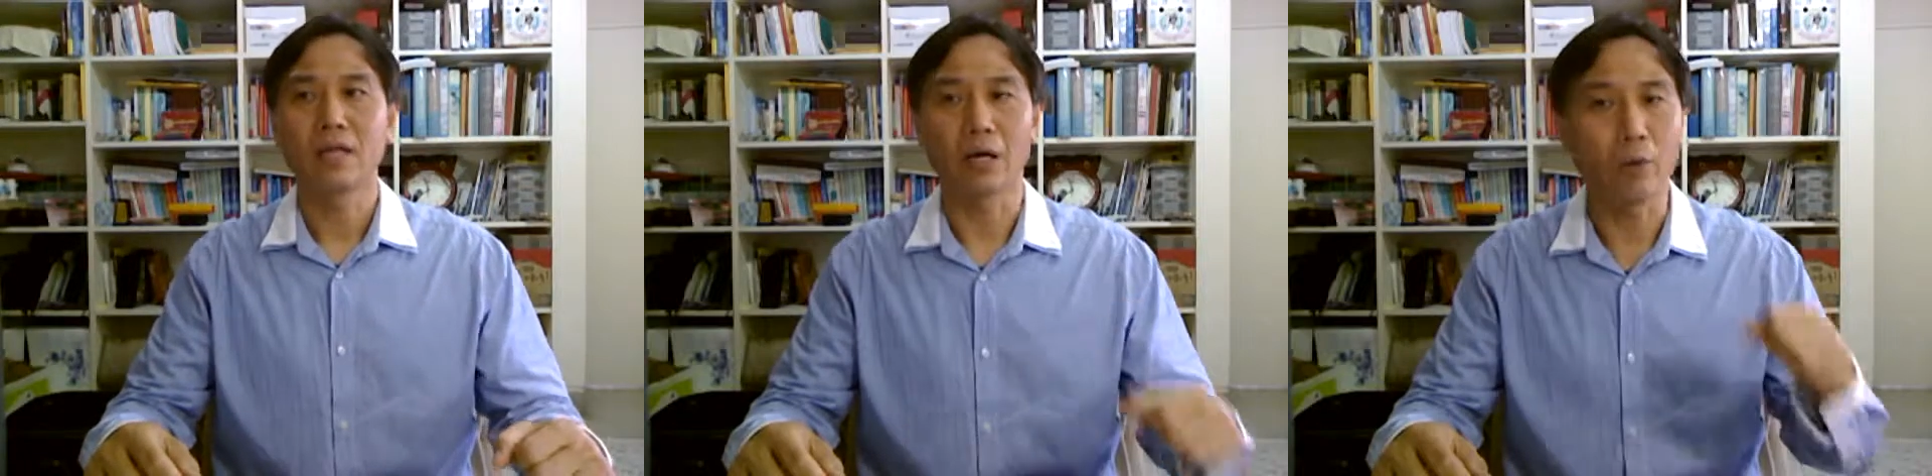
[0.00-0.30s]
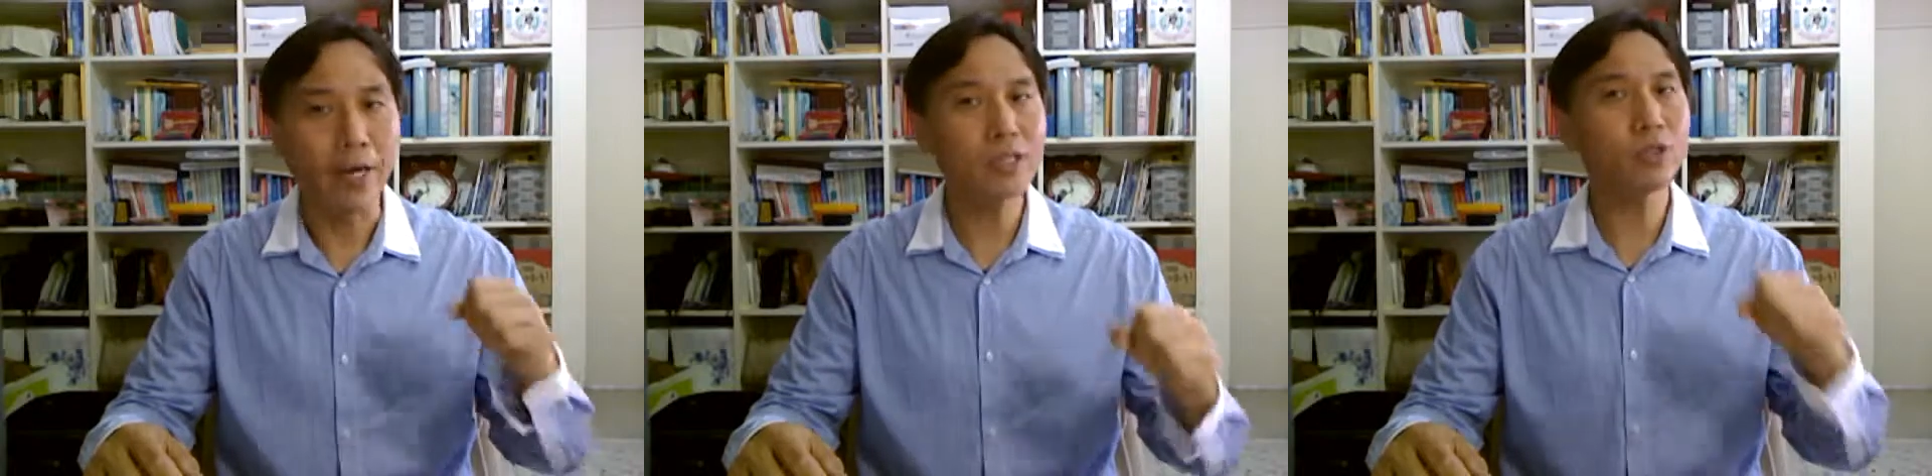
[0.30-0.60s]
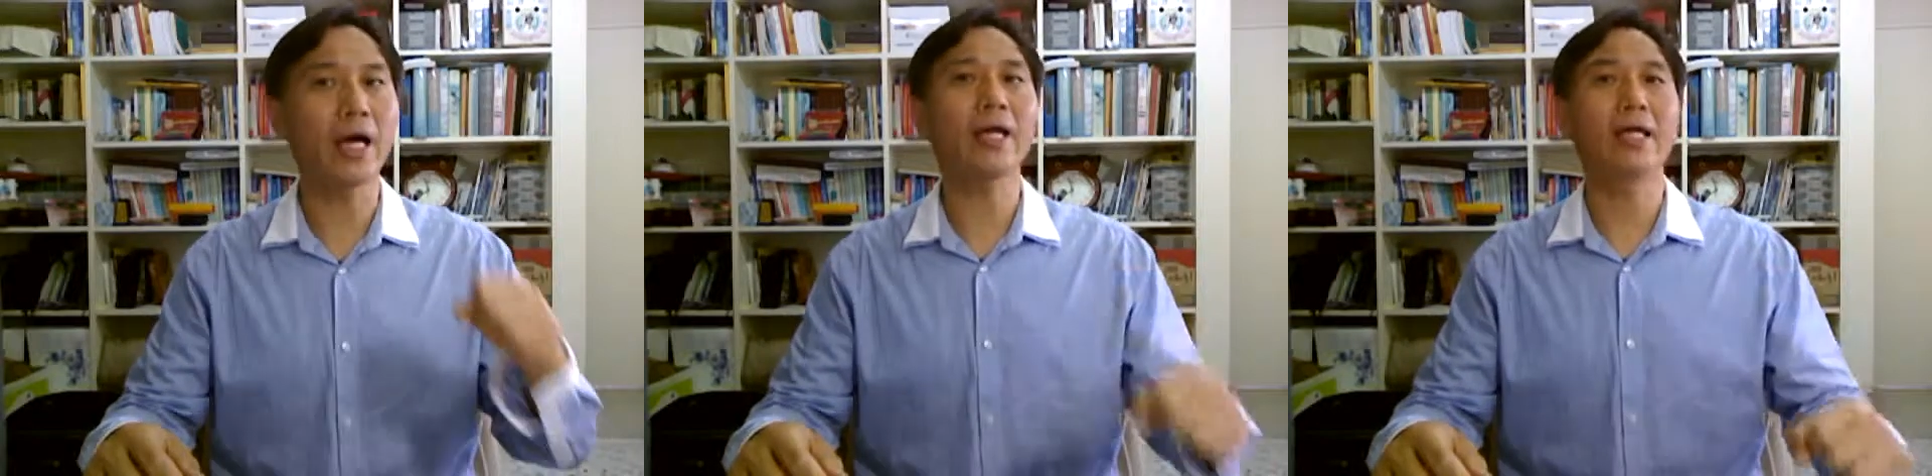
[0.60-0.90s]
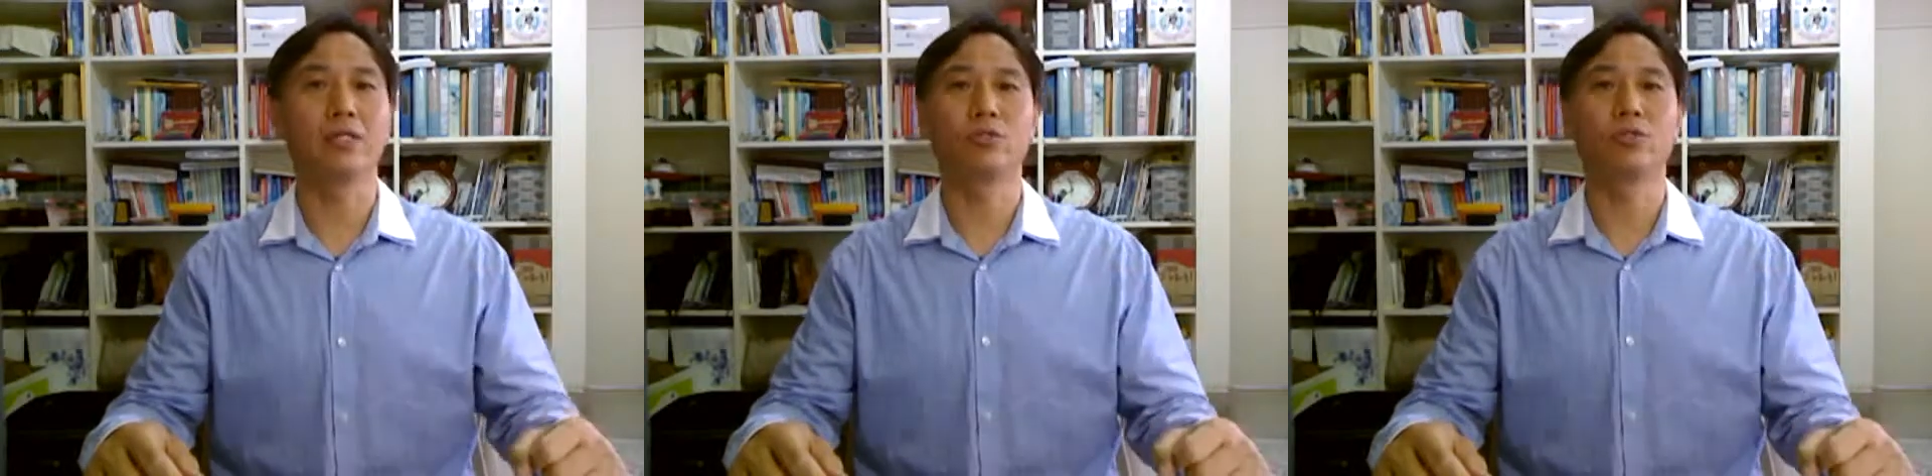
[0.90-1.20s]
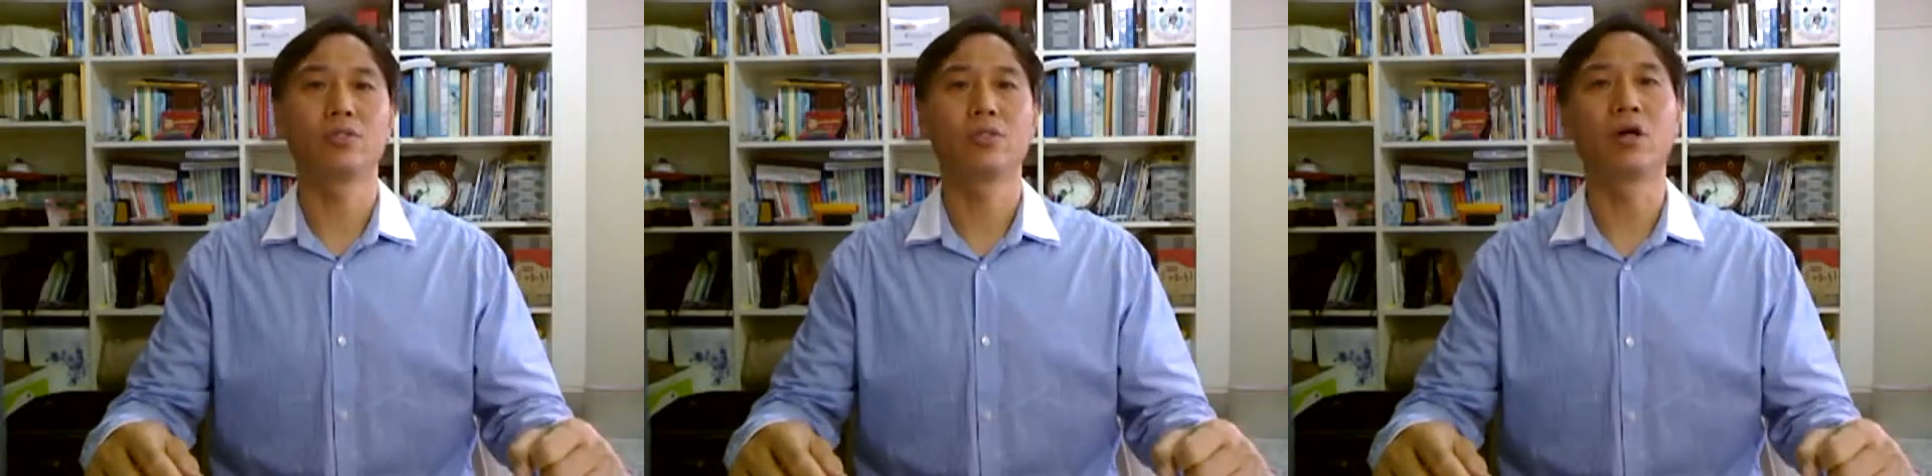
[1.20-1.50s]
a great challenge
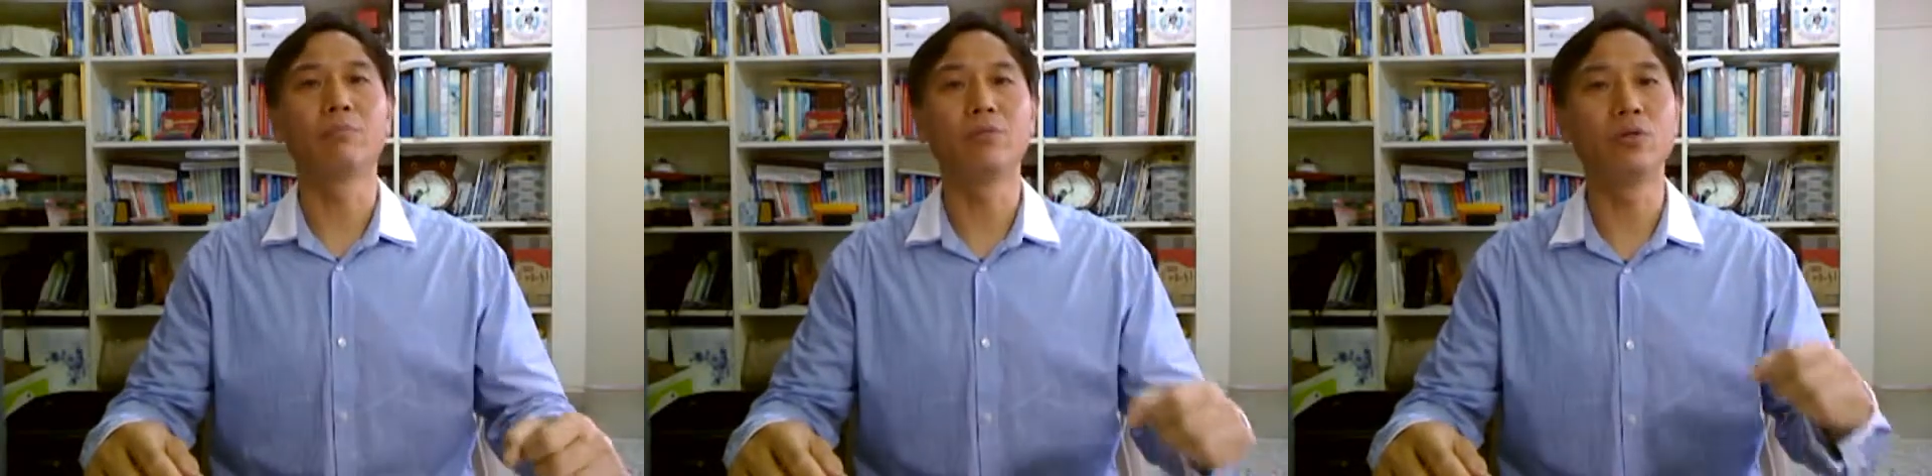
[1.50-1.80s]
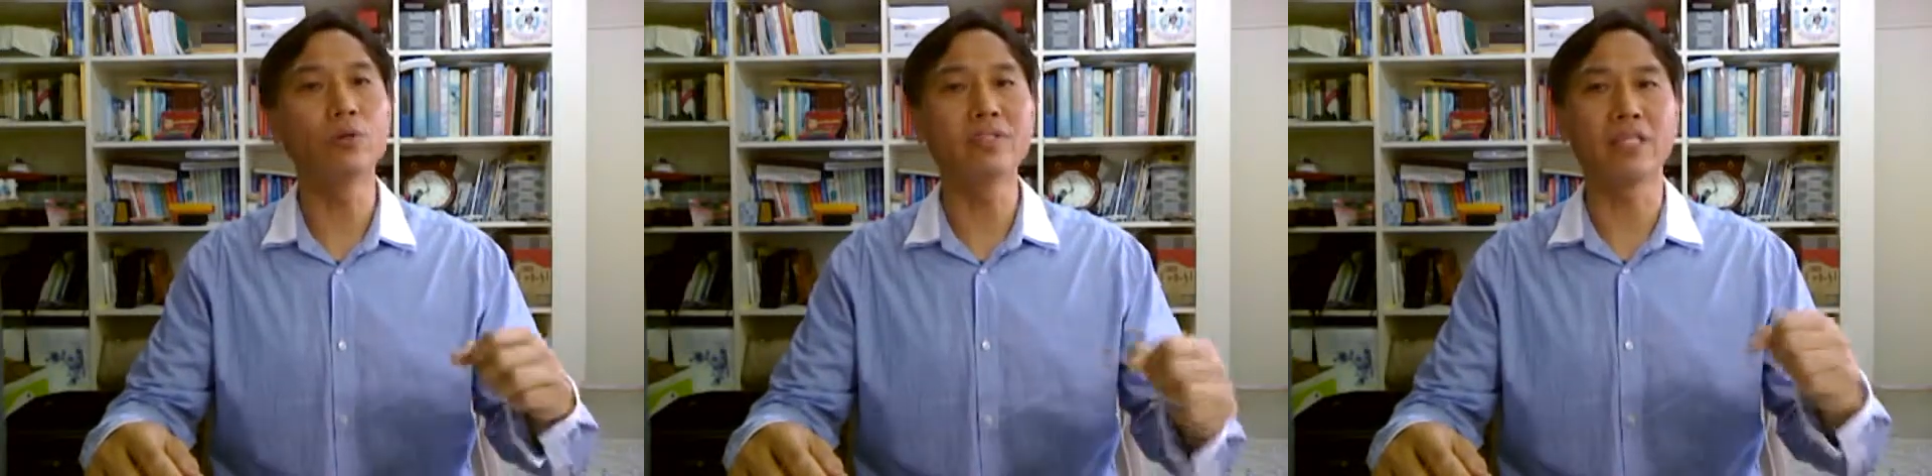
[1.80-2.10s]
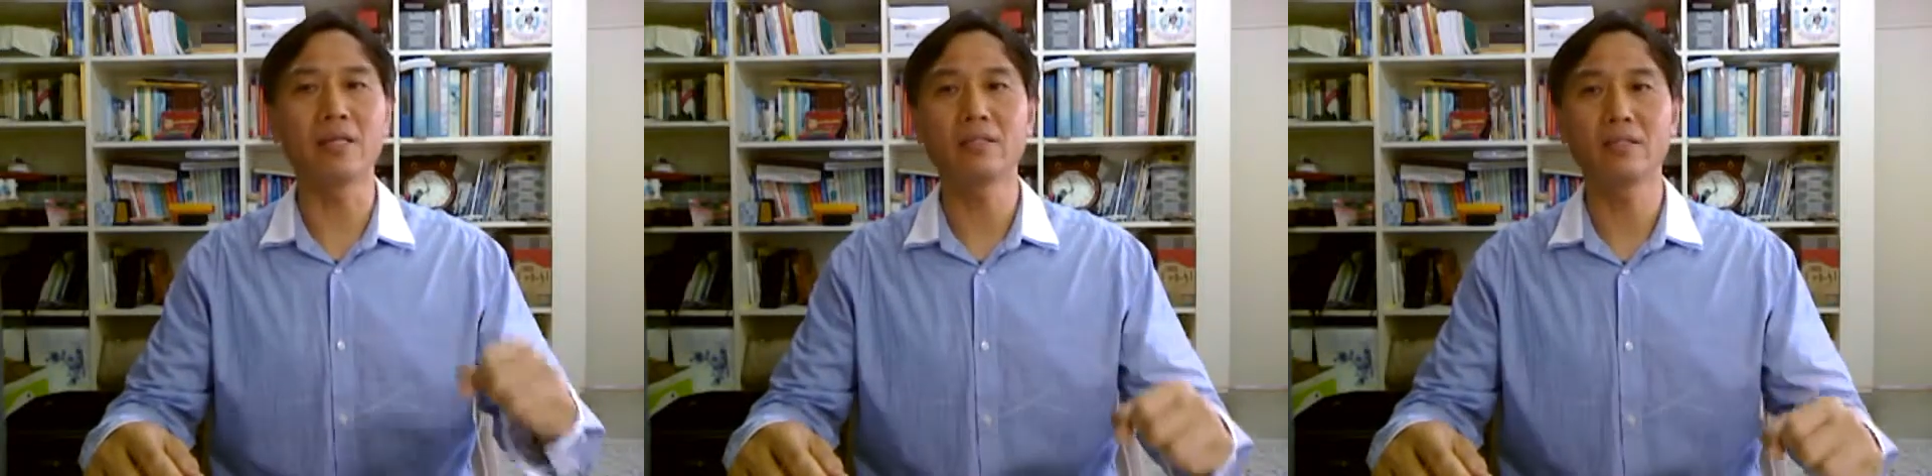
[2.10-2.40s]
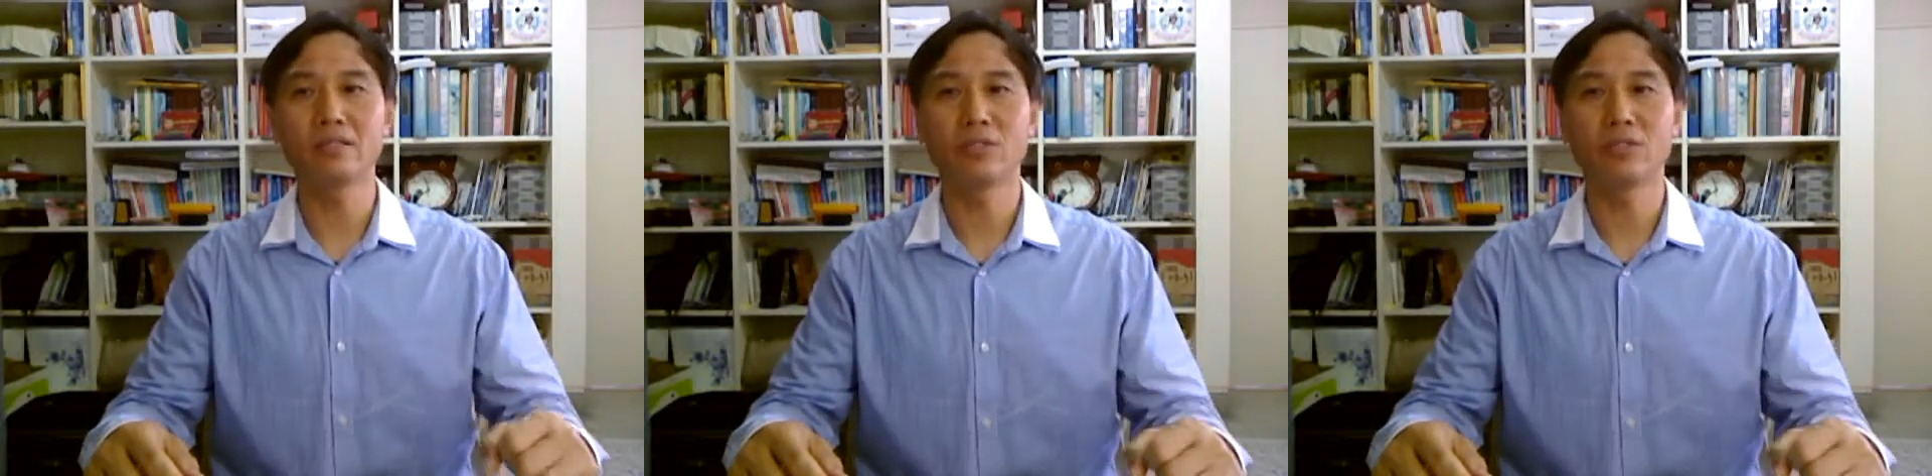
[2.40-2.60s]
of losing